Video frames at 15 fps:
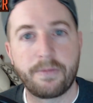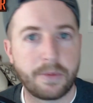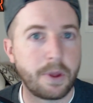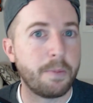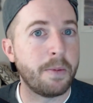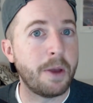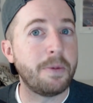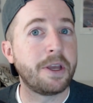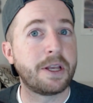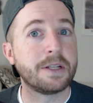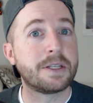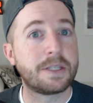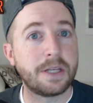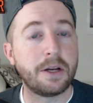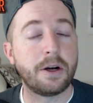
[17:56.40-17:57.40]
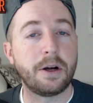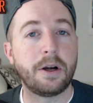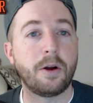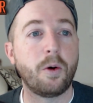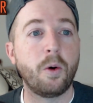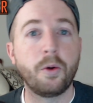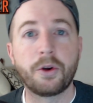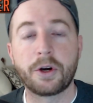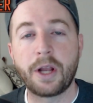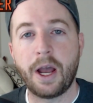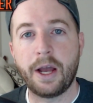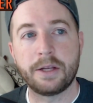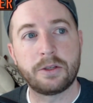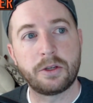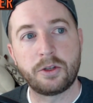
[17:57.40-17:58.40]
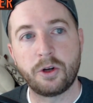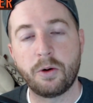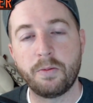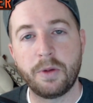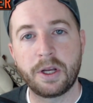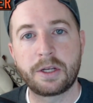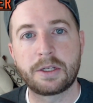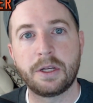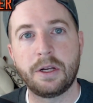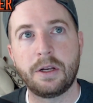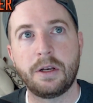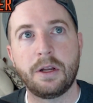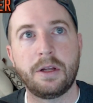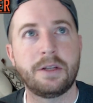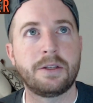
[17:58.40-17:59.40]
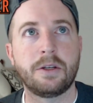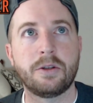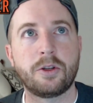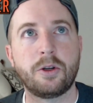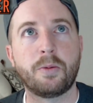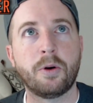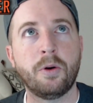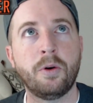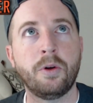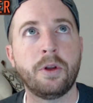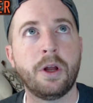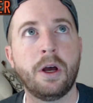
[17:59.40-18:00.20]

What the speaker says: maybe consider older guys. Joe Mixon isn't super old.